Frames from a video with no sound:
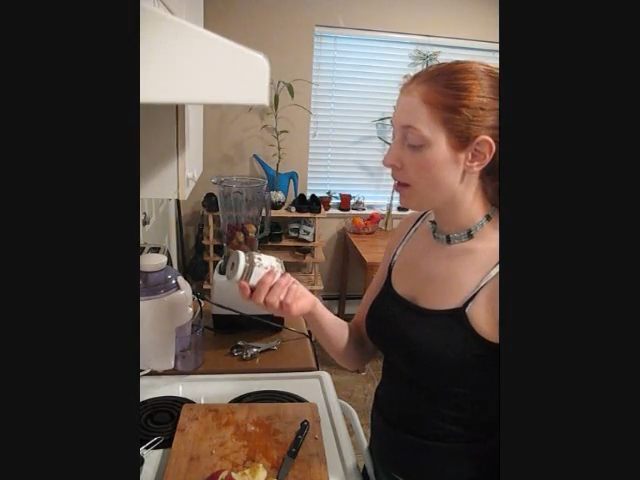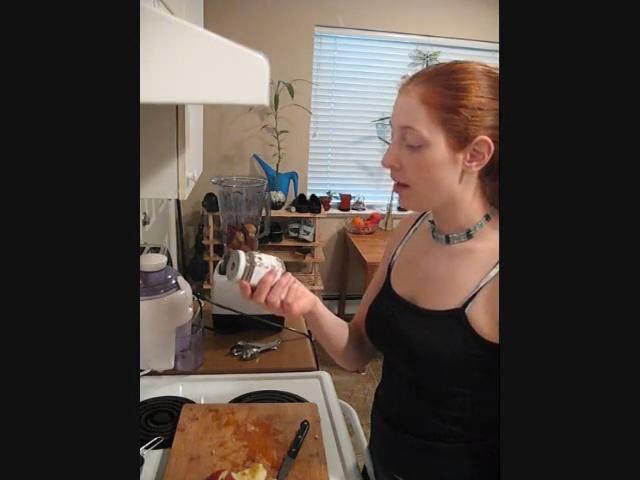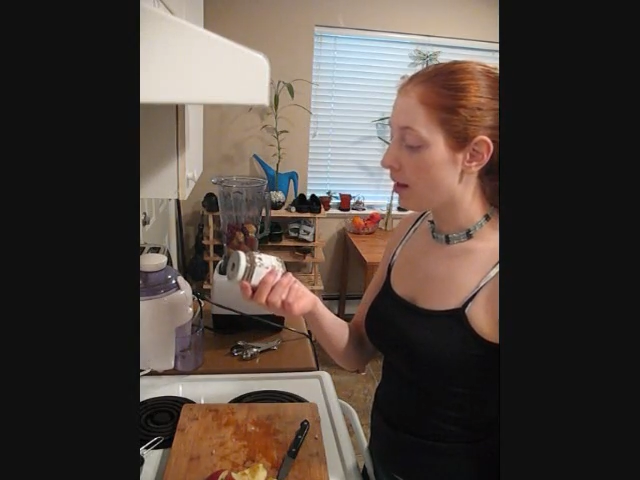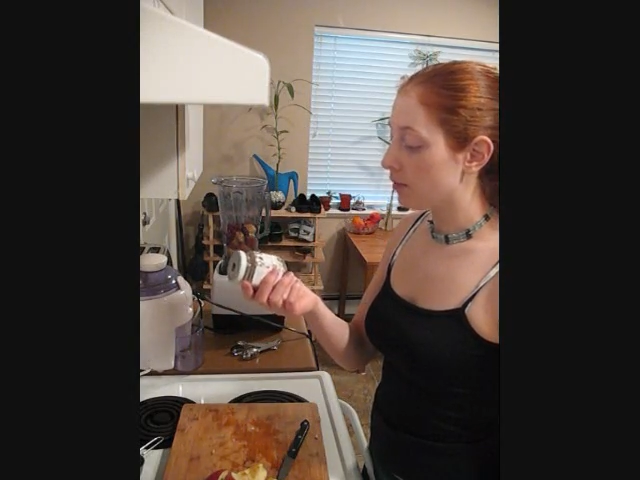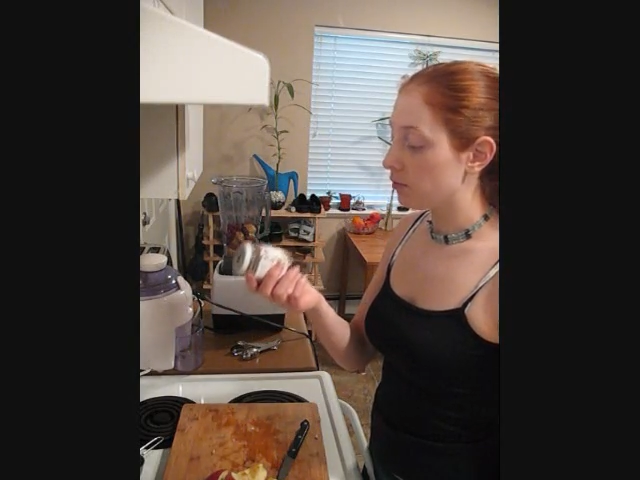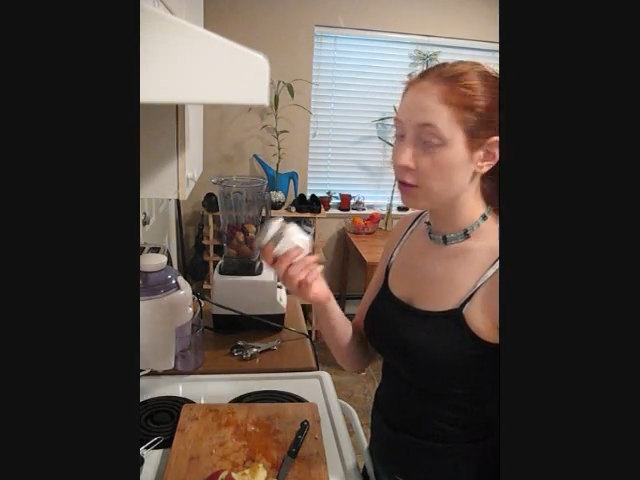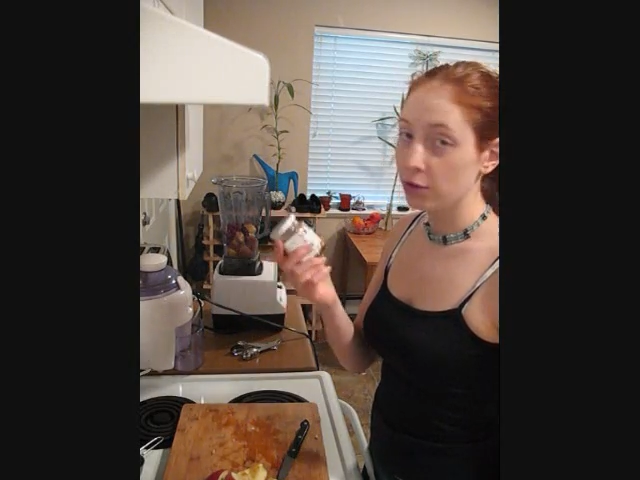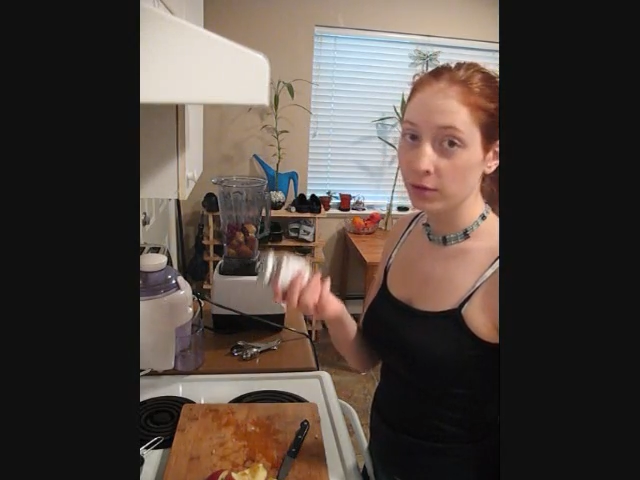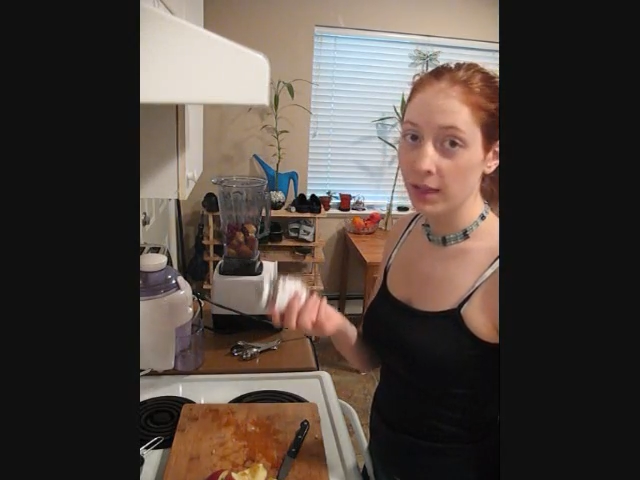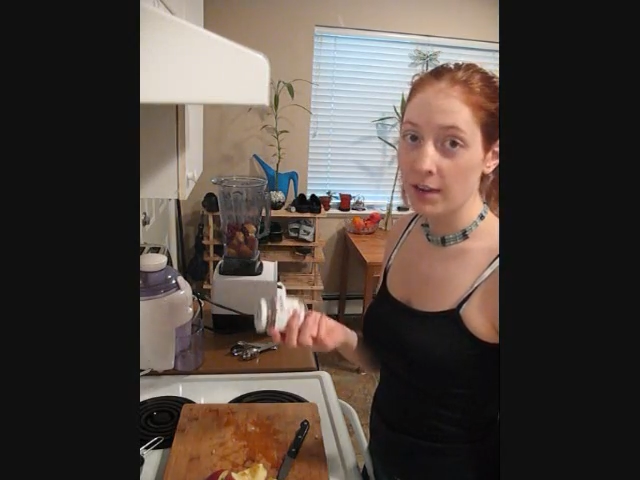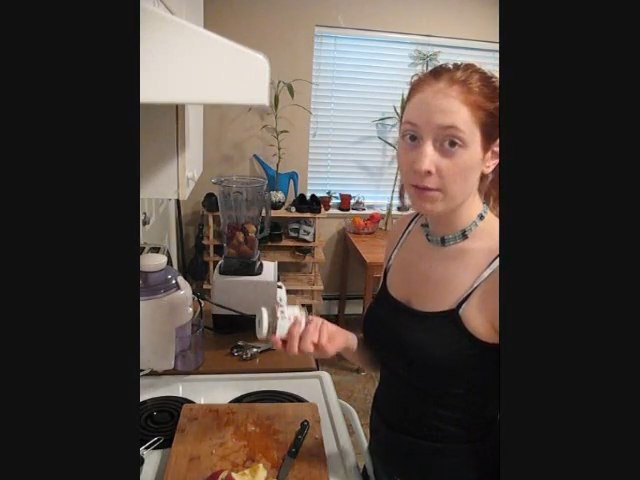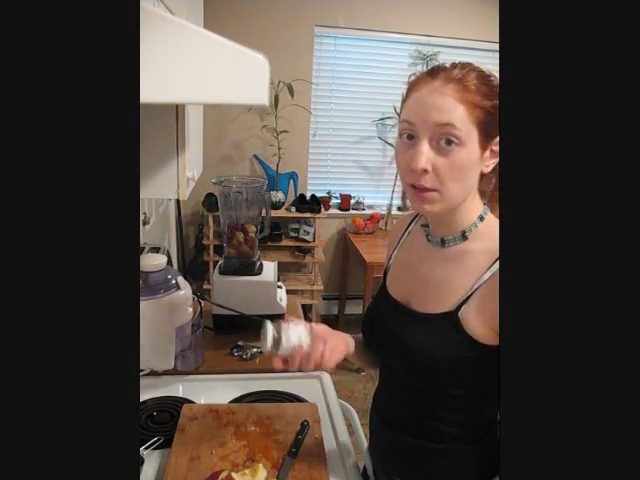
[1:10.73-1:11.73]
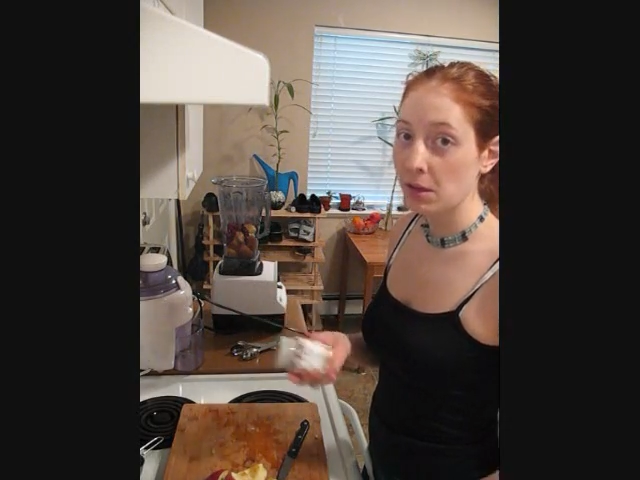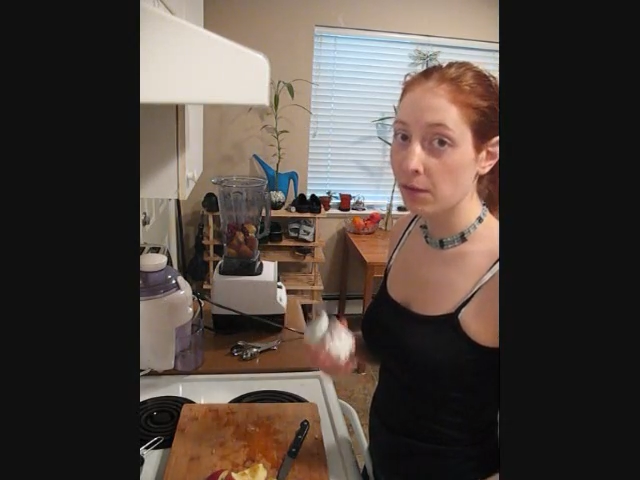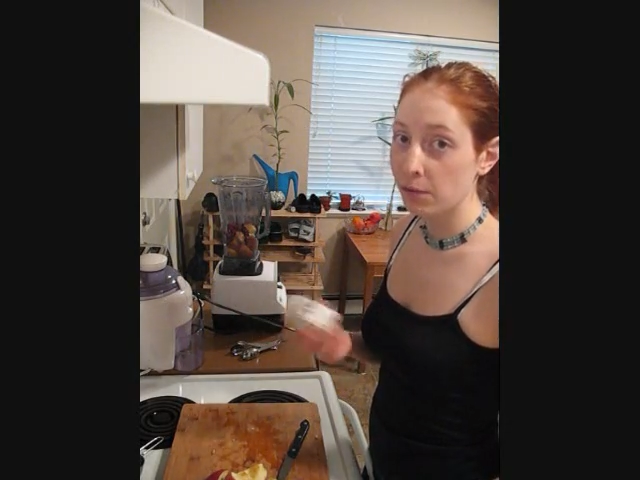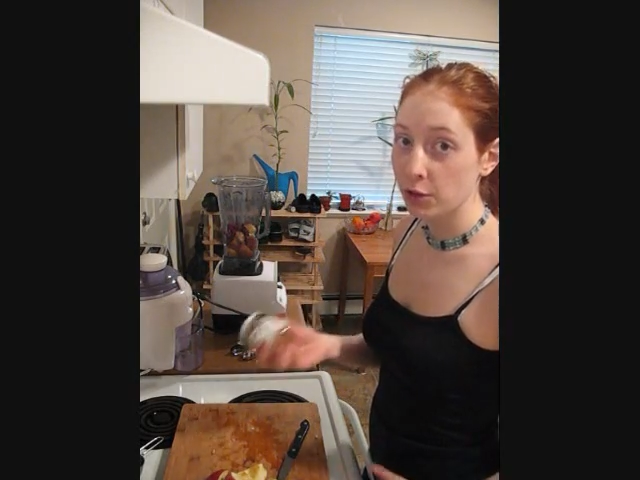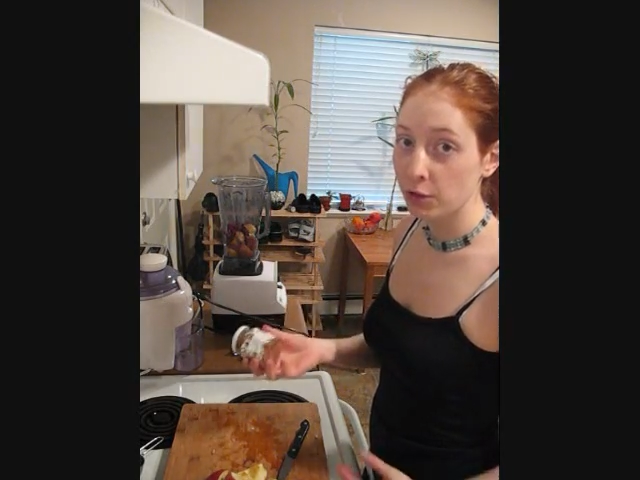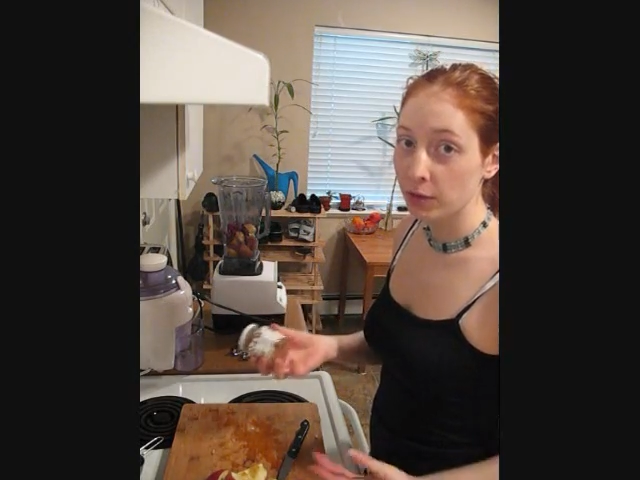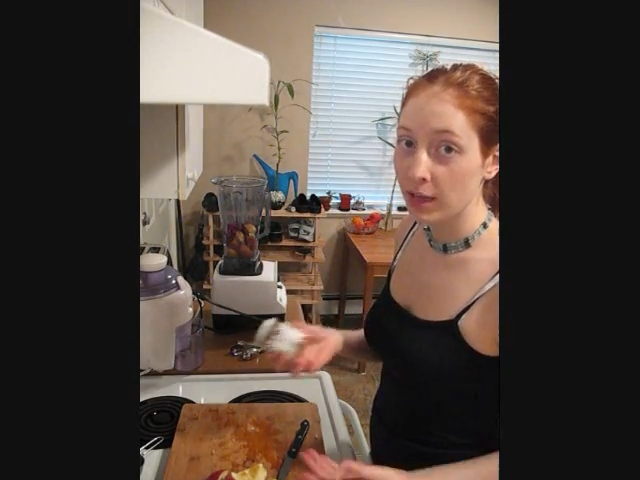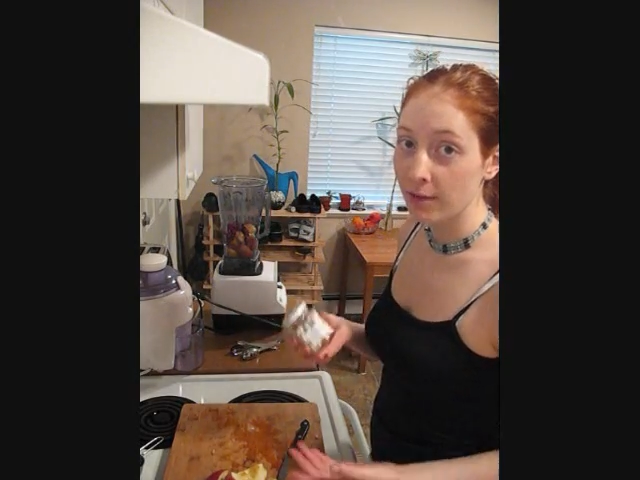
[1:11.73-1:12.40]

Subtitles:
If you don't have this, if you don't